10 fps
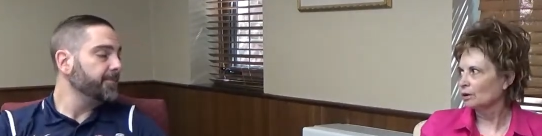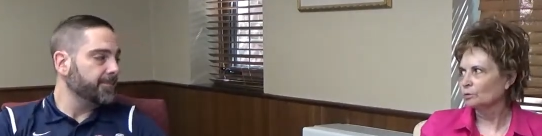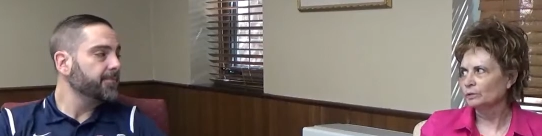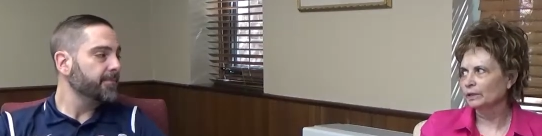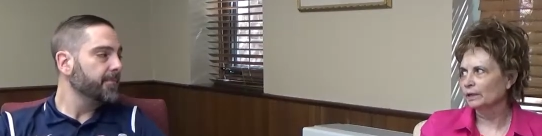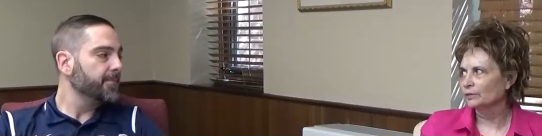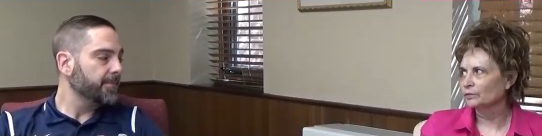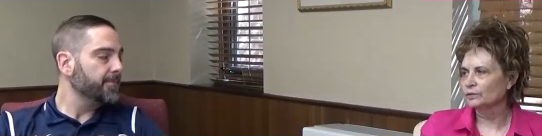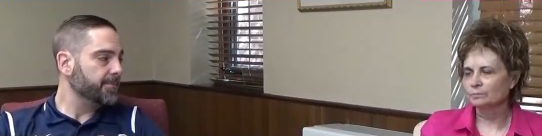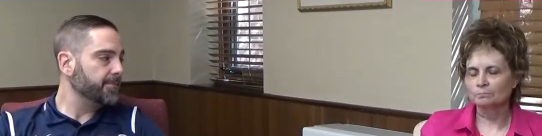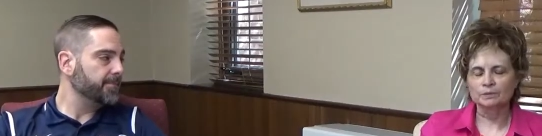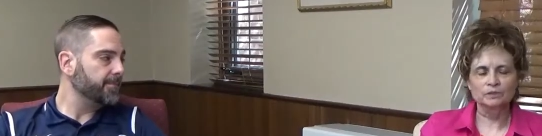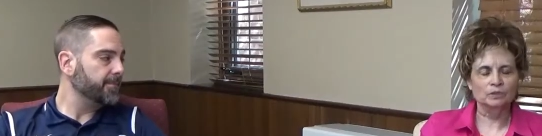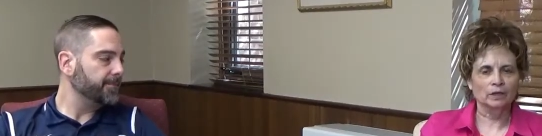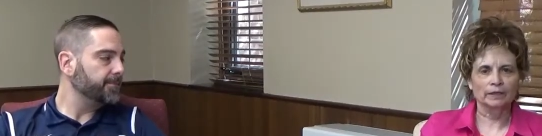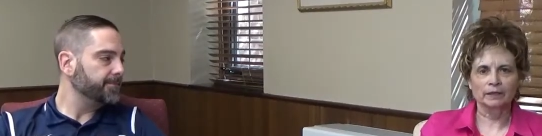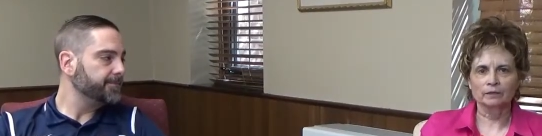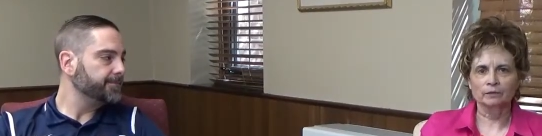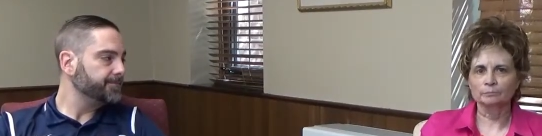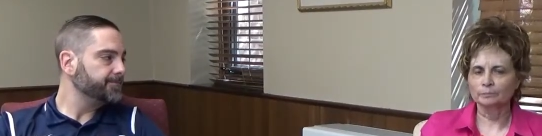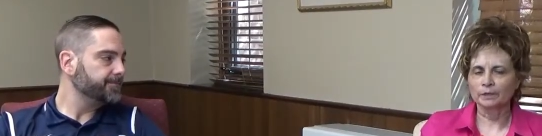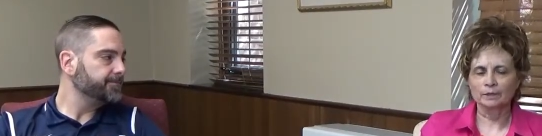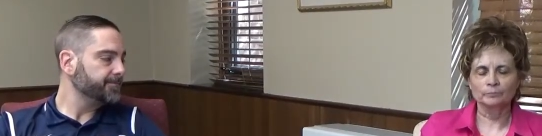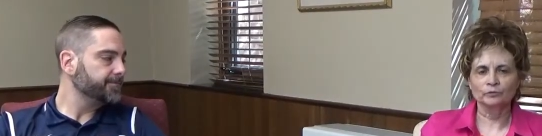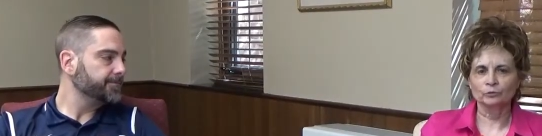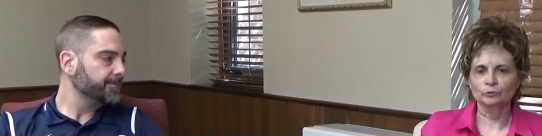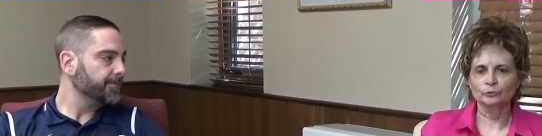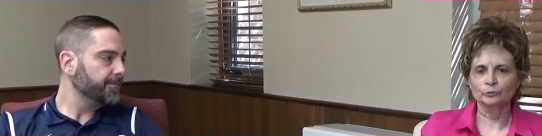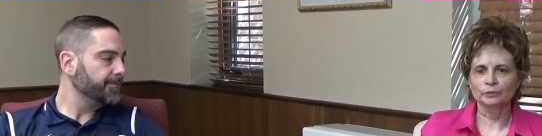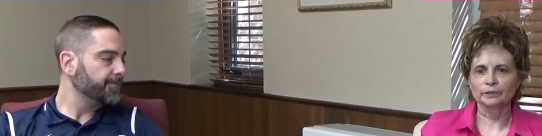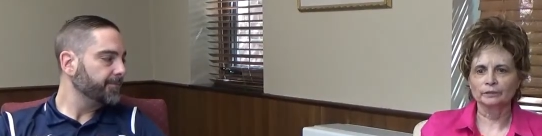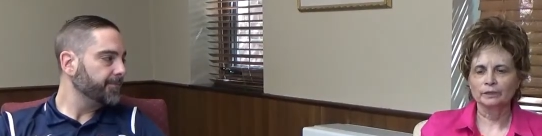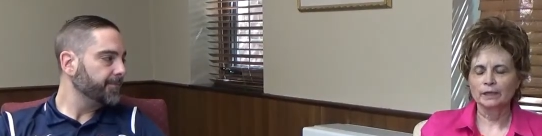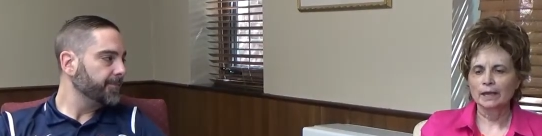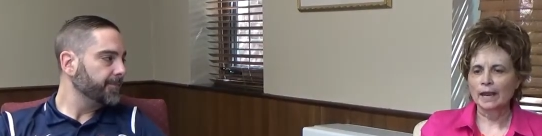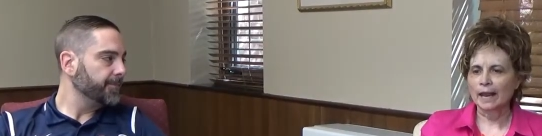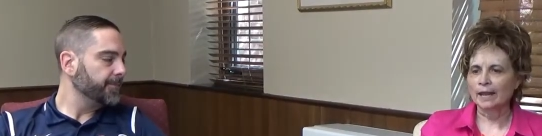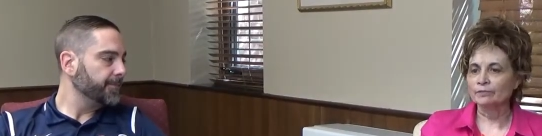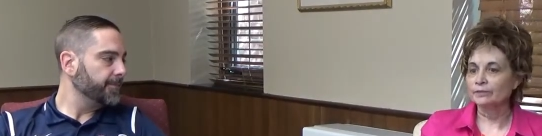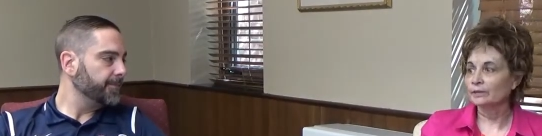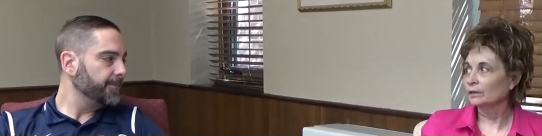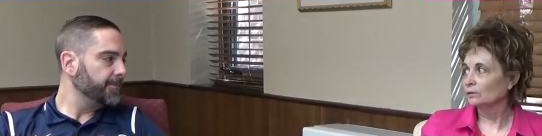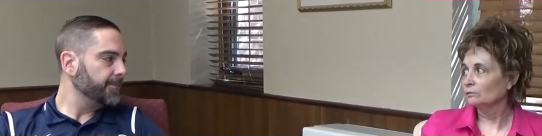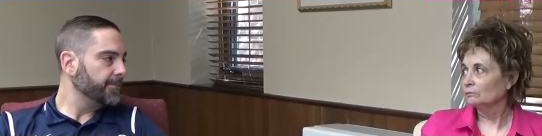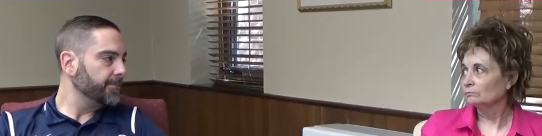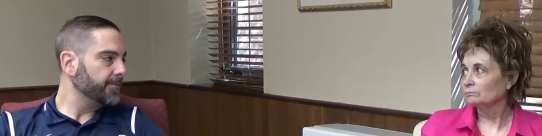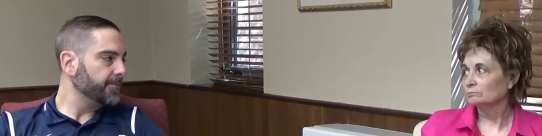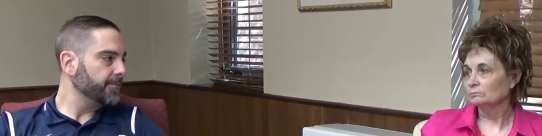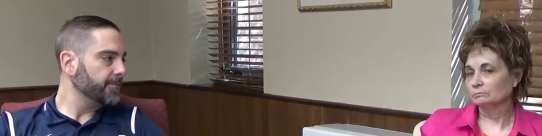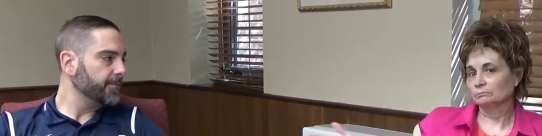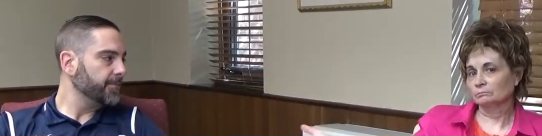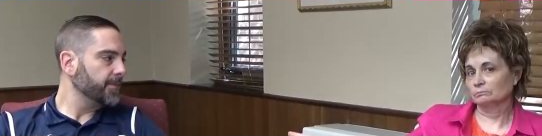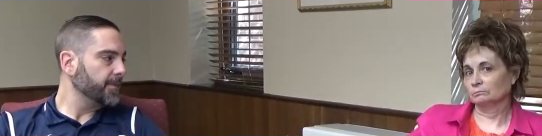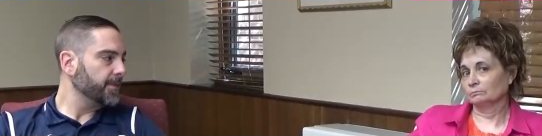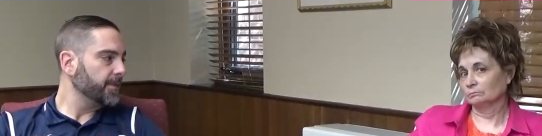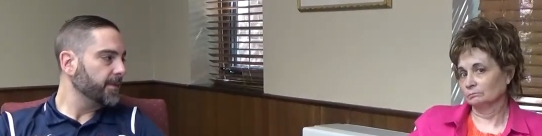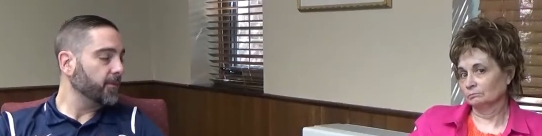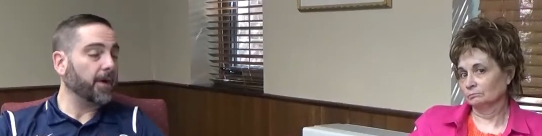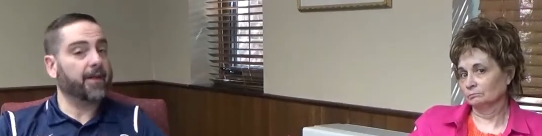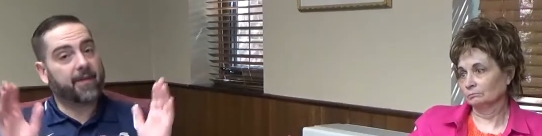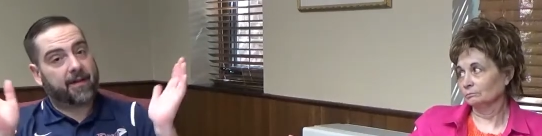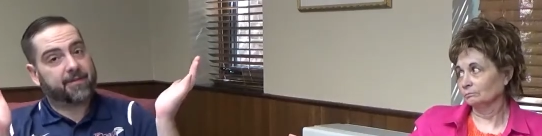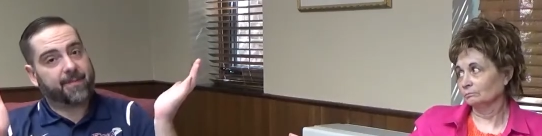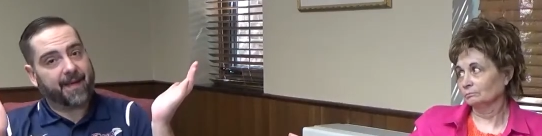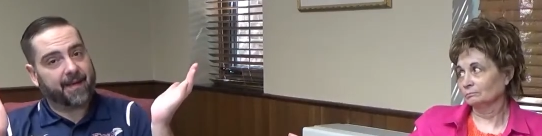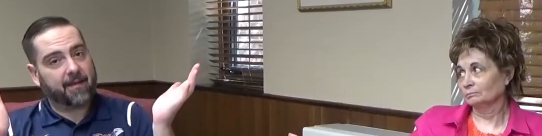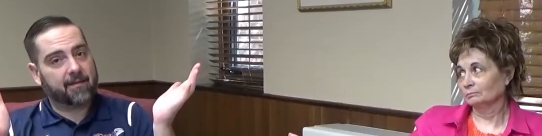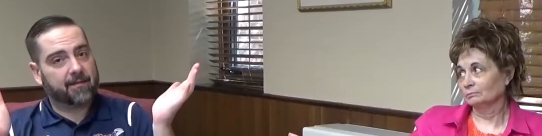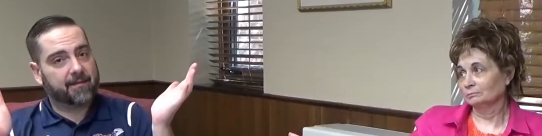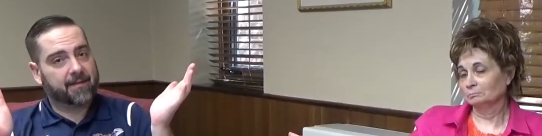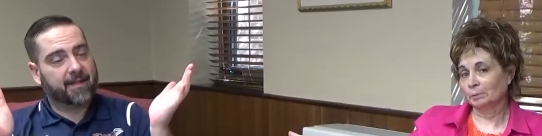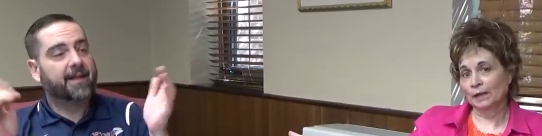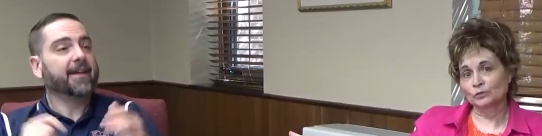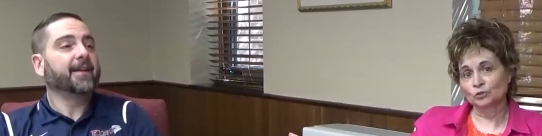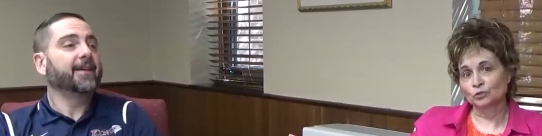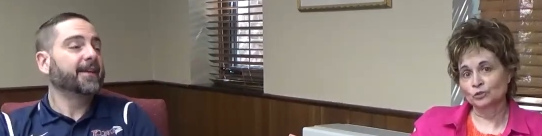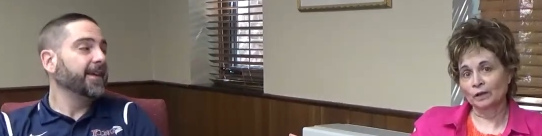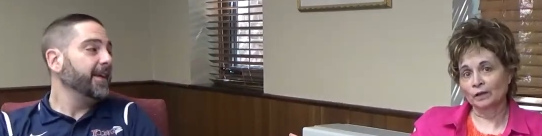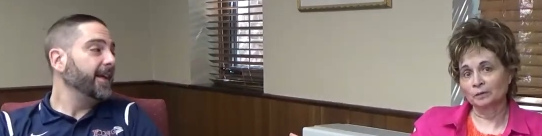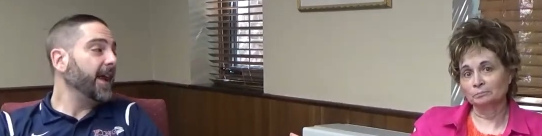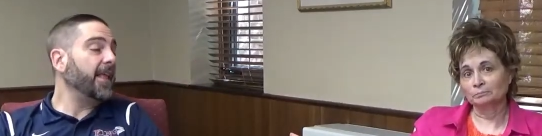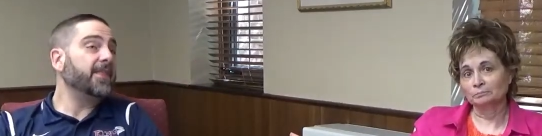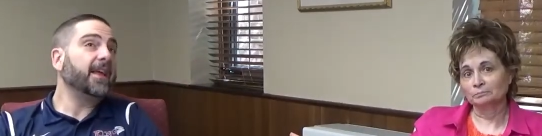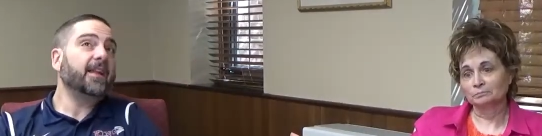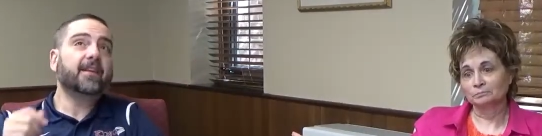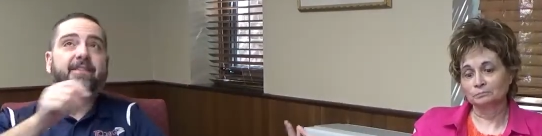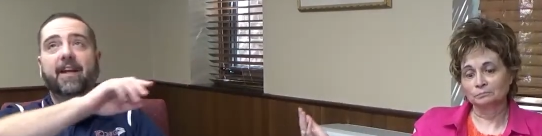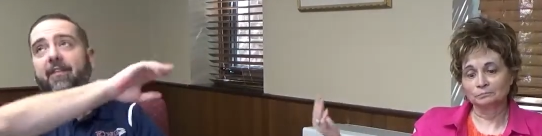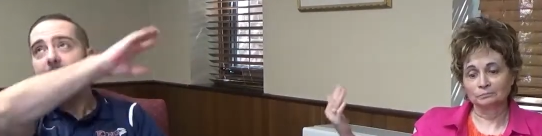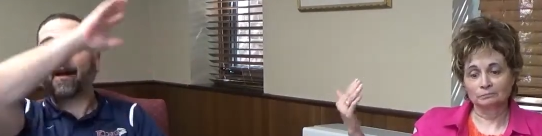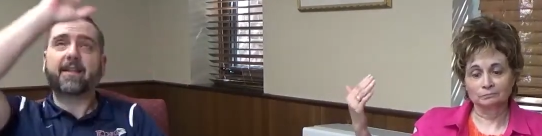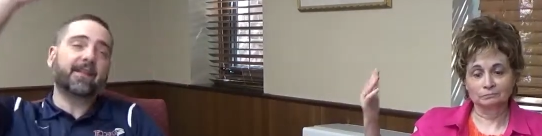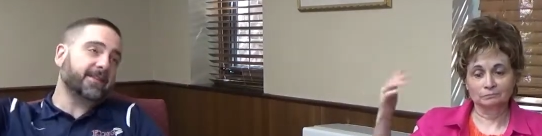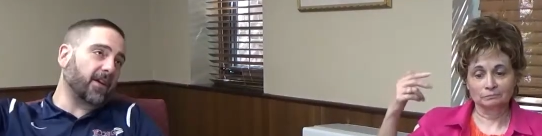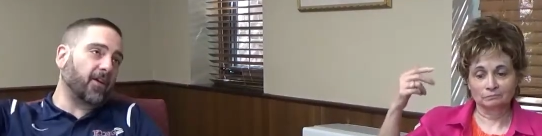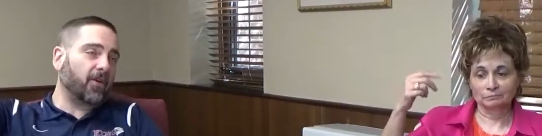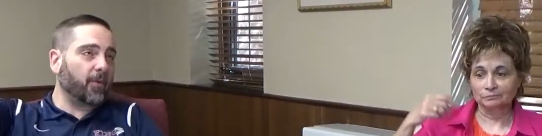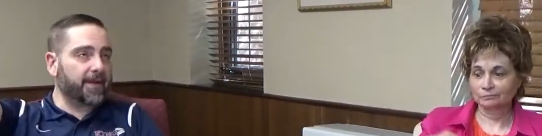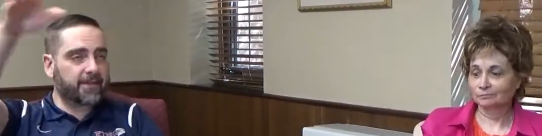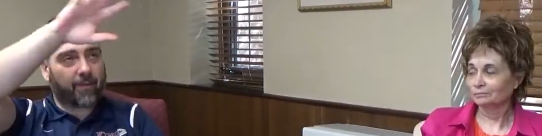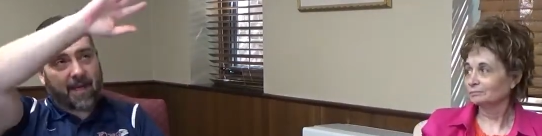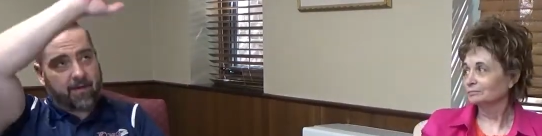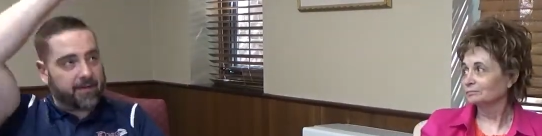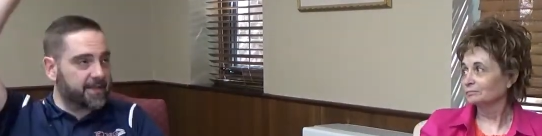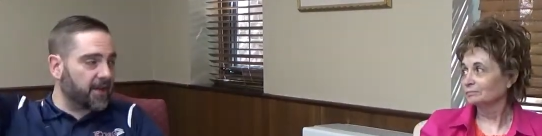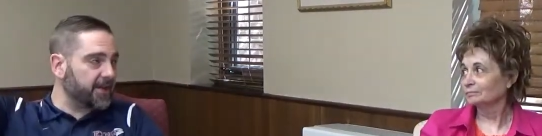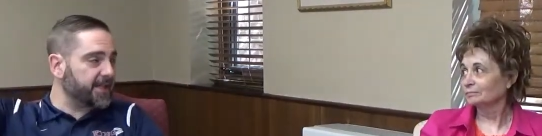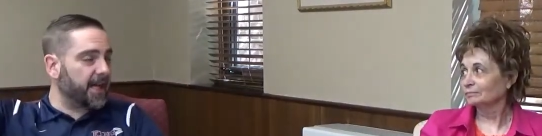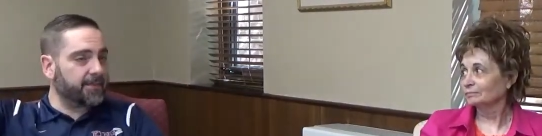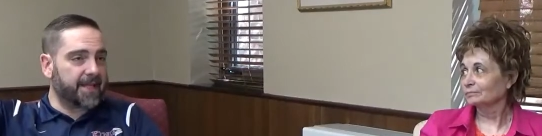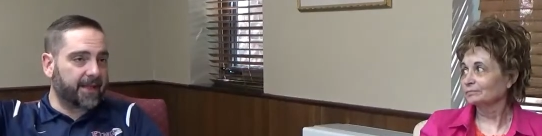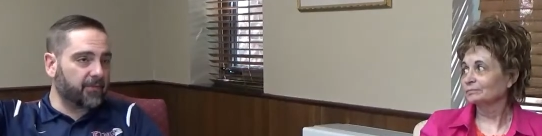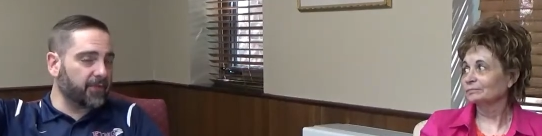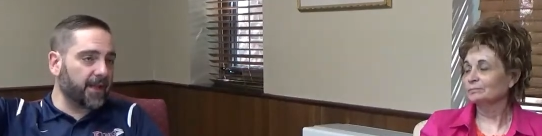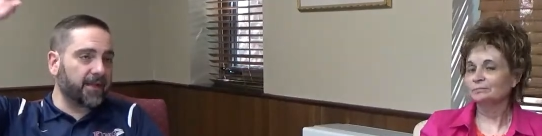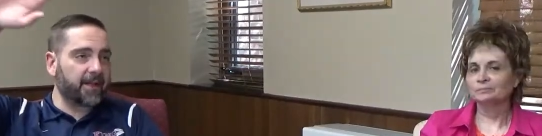Speaker 1: yeah. oh yes, mm-hmm. Miss mm -hmm. Diana, absolutely. And then.
Speaker 2: Well, and then there's me. Pastor Sam. And then there's everybody that's always around us all the time, taking really